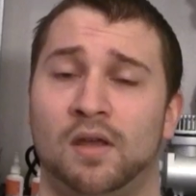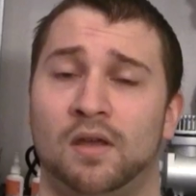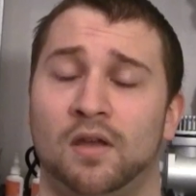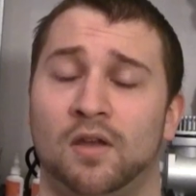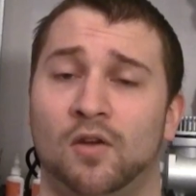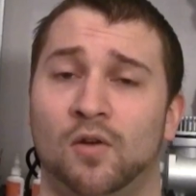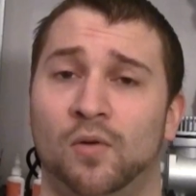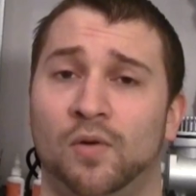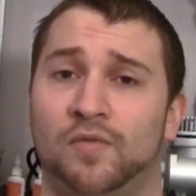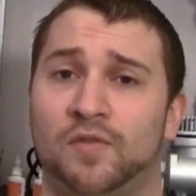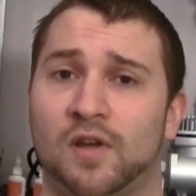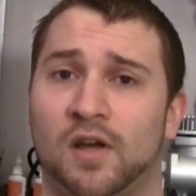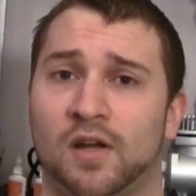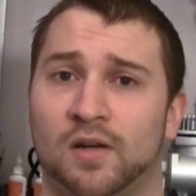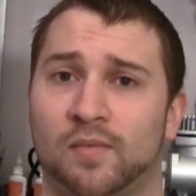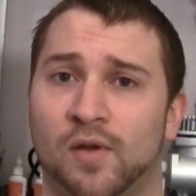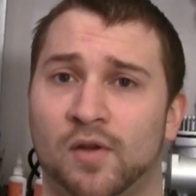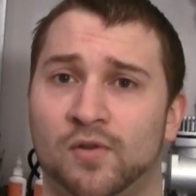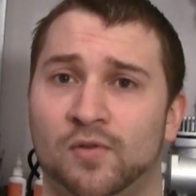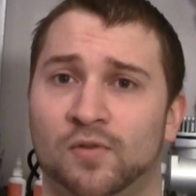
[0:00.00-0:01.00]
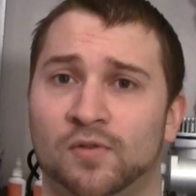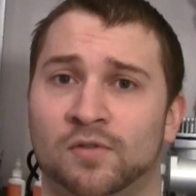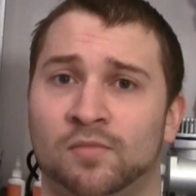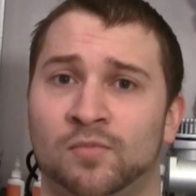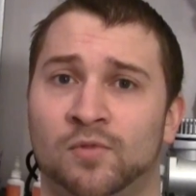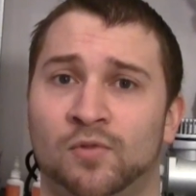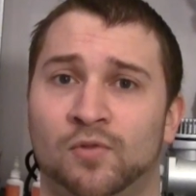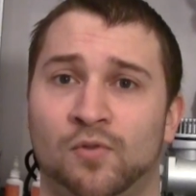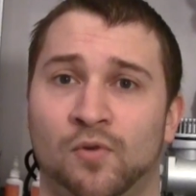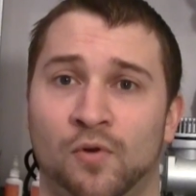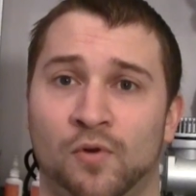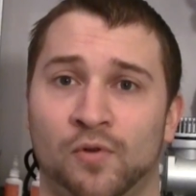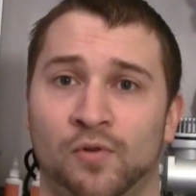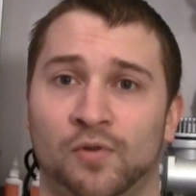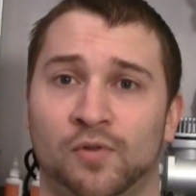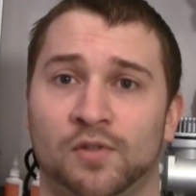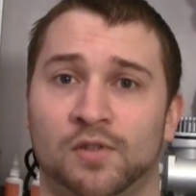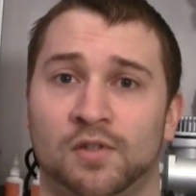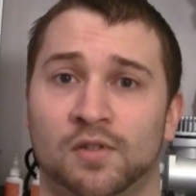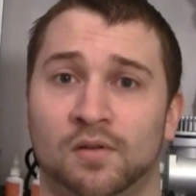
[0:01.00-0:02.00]
I know we've talked about doing some
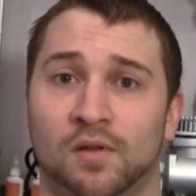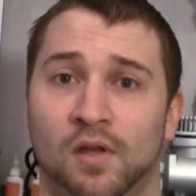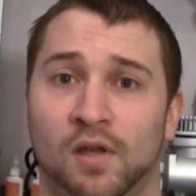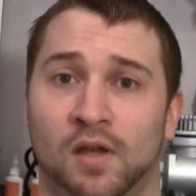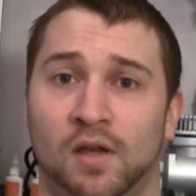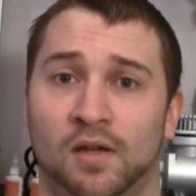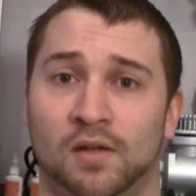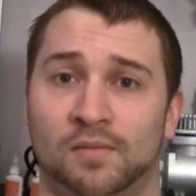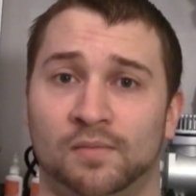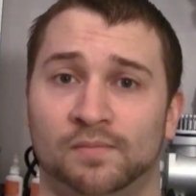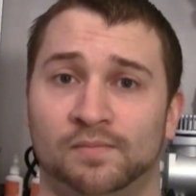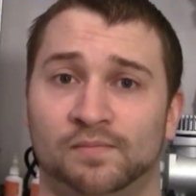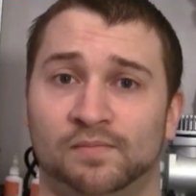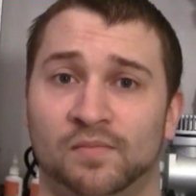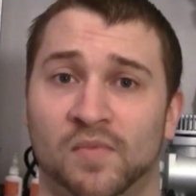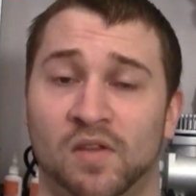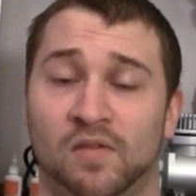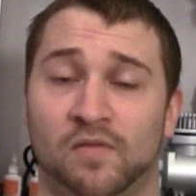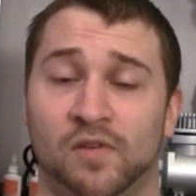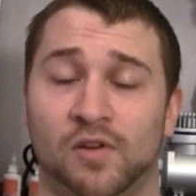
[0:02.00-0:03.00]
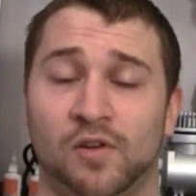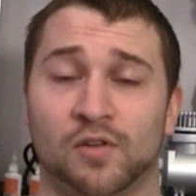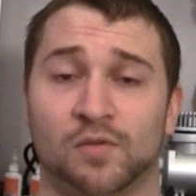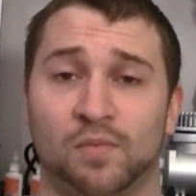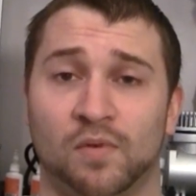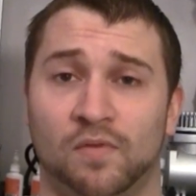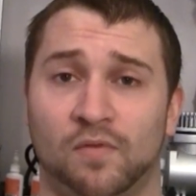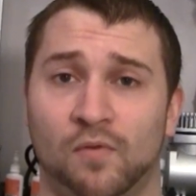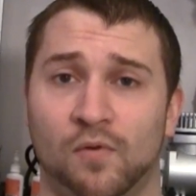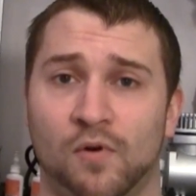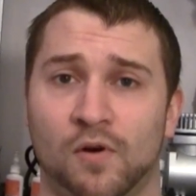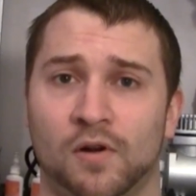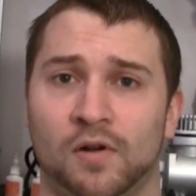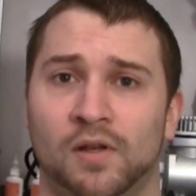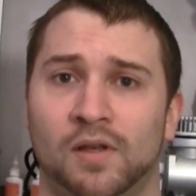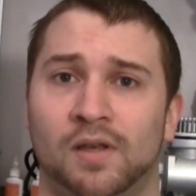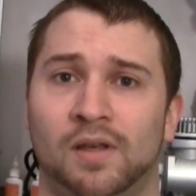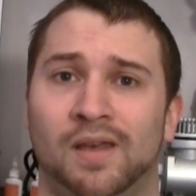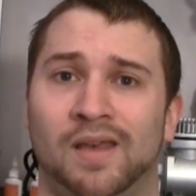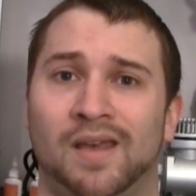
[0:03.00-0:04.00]
tutorials in videos before.